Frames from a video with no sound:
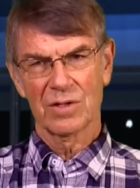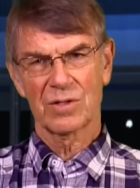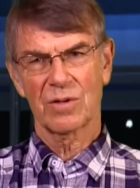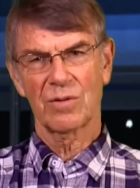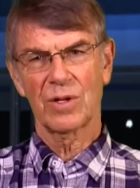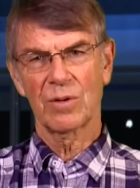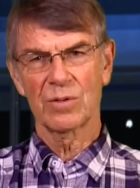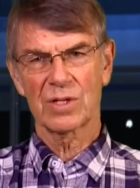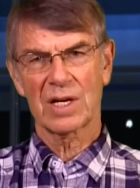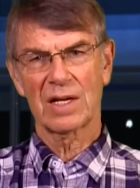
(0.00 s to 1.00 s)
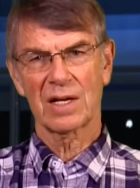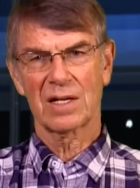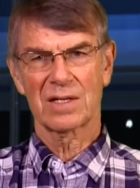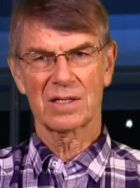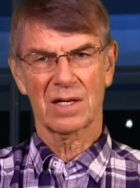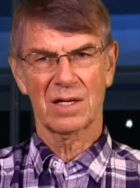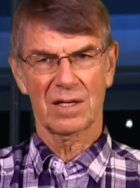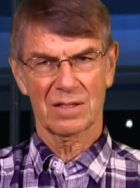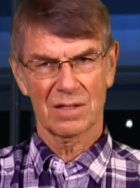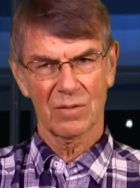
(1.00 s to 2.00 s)
So those clinical
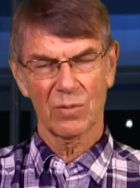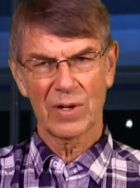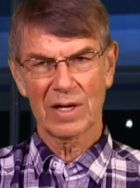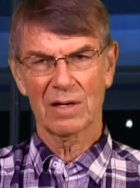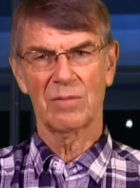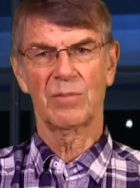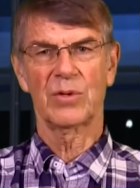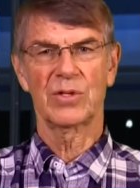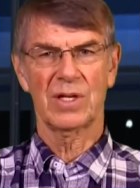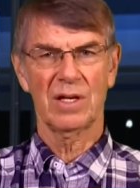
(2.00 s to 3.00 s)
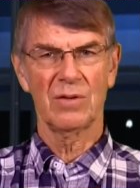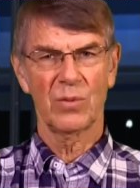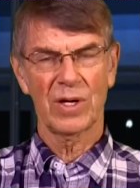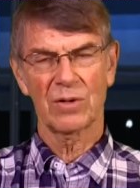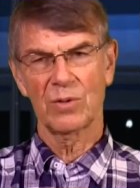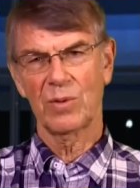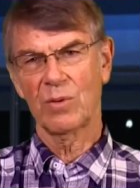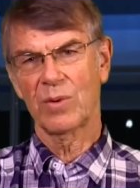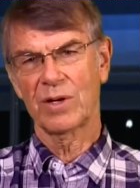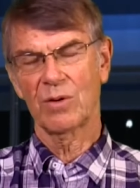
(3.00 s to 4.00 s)
studies will proceed. We are
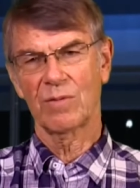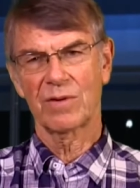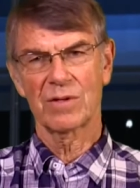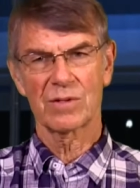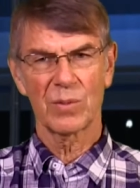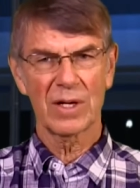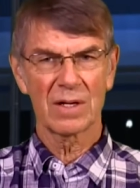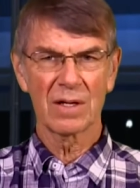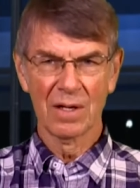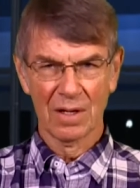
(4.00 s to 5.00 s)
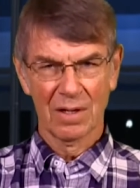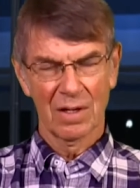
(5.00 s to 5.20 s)
doing one over in Sweden,